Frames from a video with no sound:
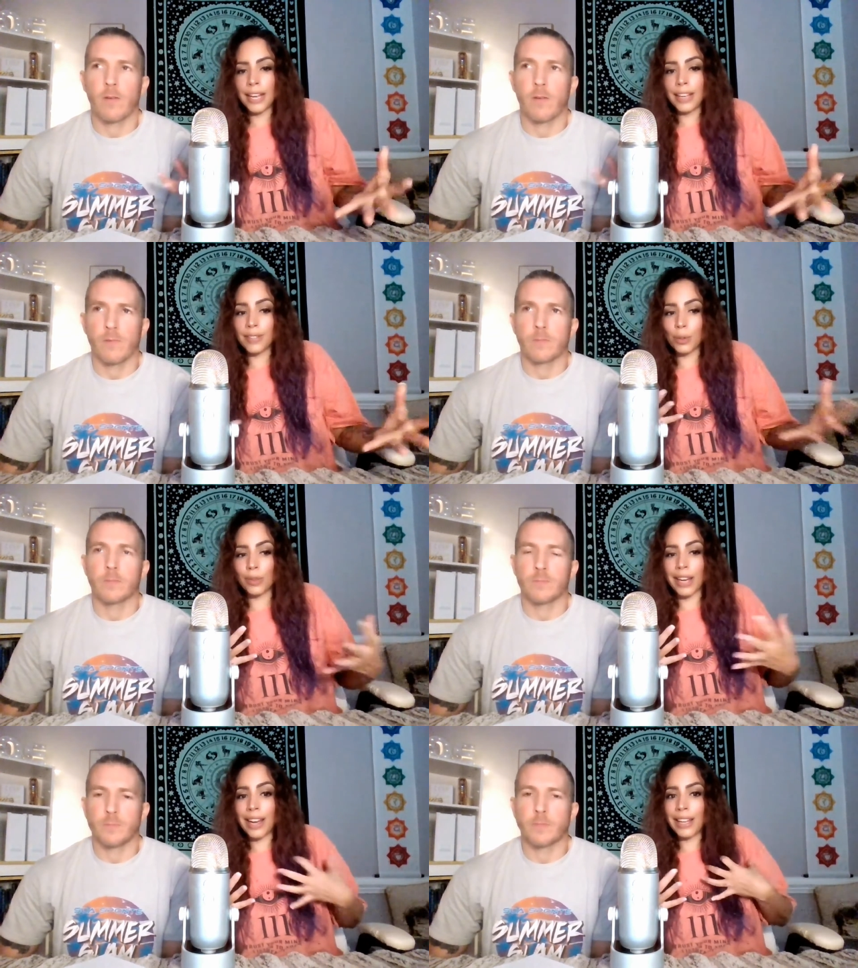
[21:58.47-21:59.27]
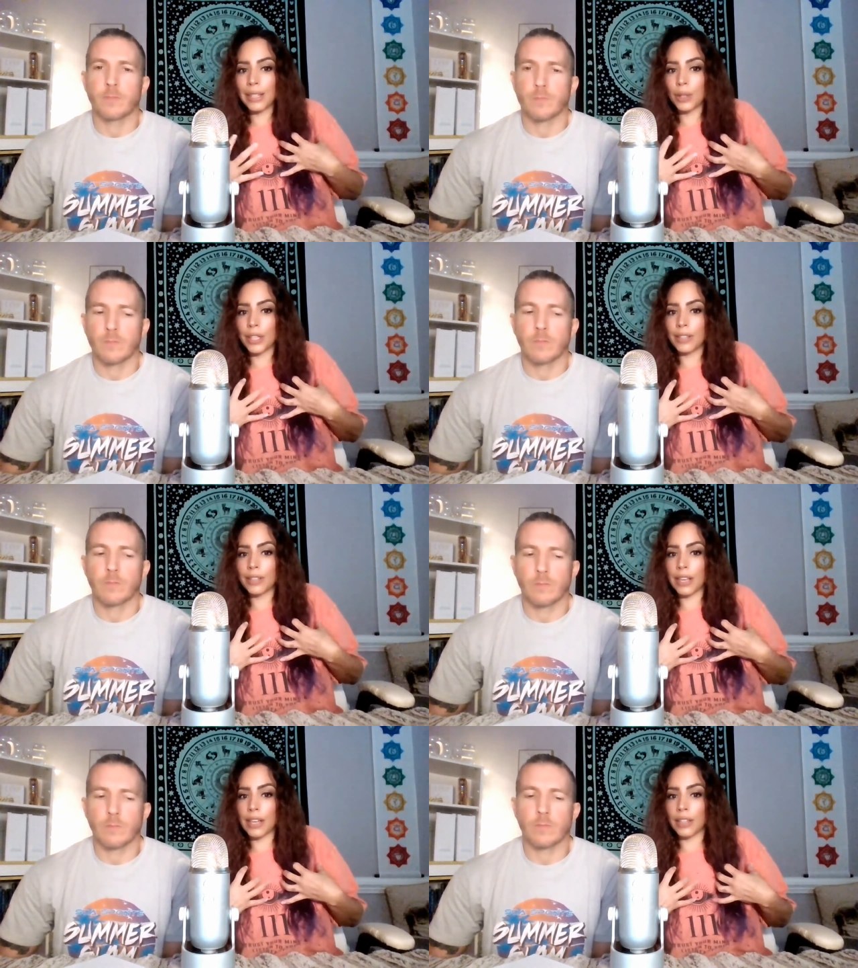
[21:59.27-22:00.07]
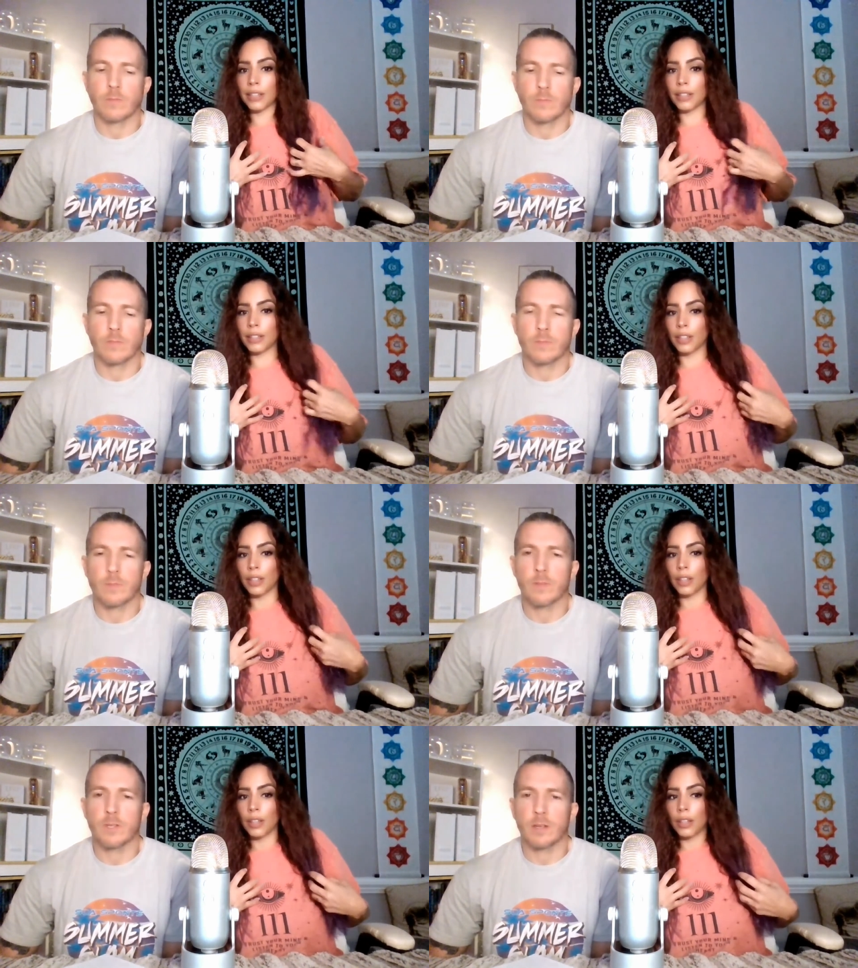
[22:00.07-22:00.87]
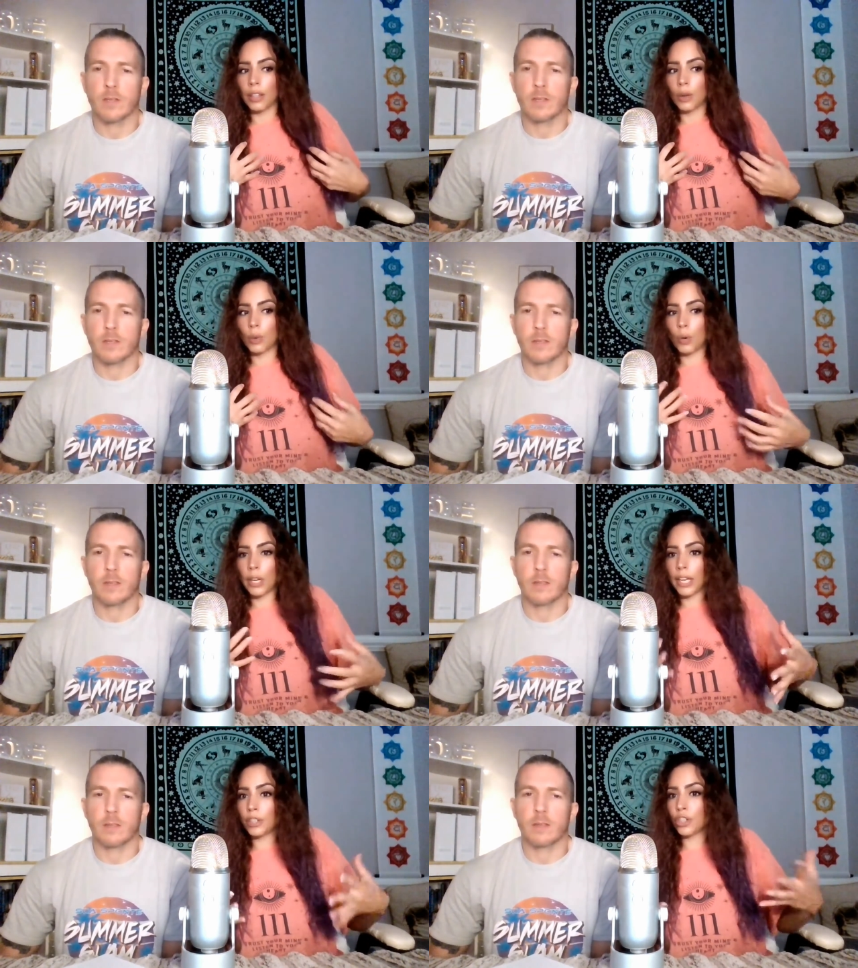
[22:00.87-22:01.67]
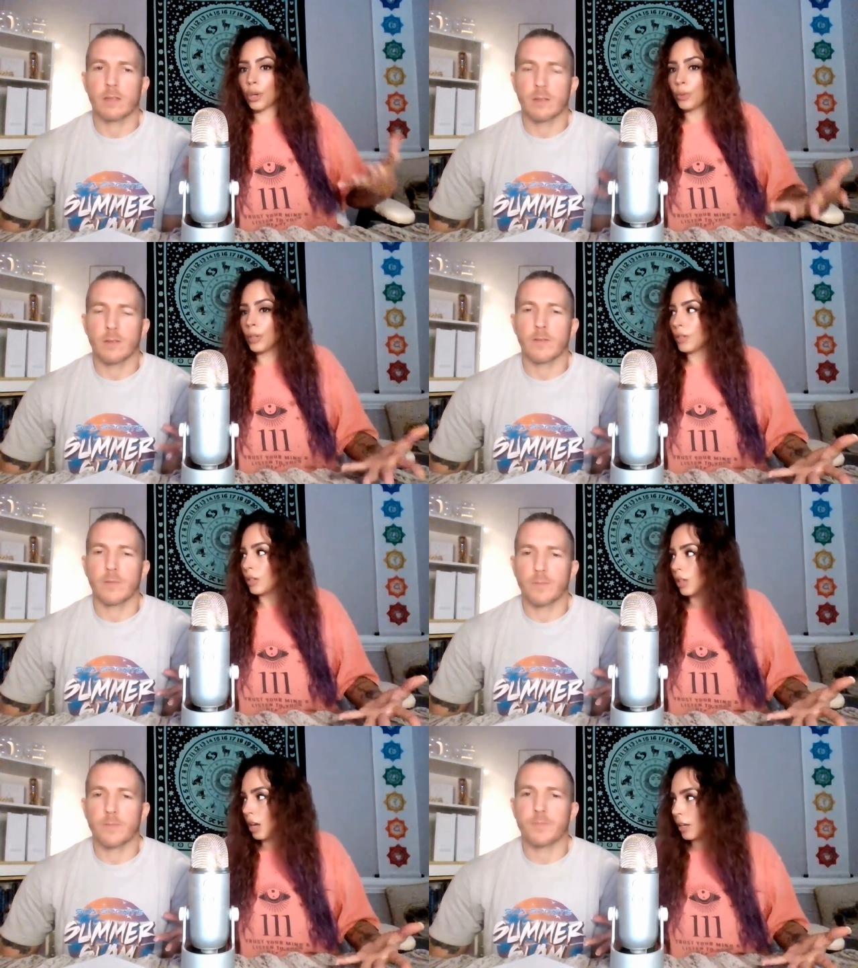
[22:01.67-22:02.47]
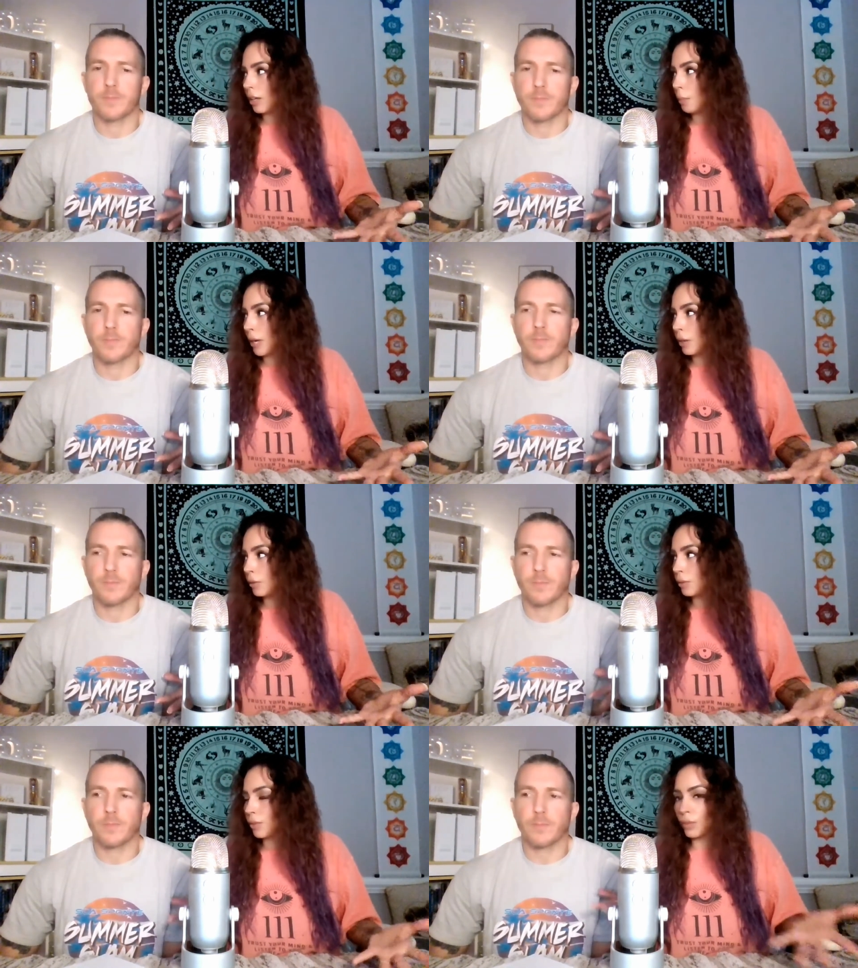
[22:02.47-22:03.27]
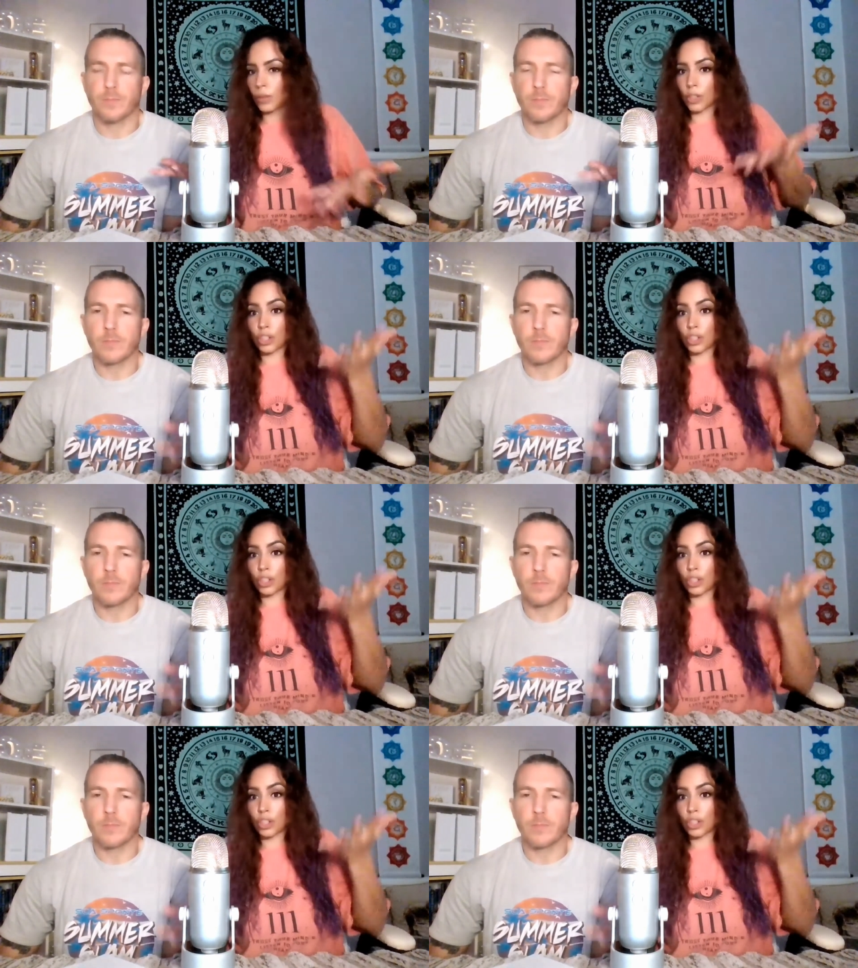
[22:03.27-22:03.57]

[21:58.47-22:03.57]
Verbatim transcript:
Speaker 1: And so that is like what has shown us a lot about the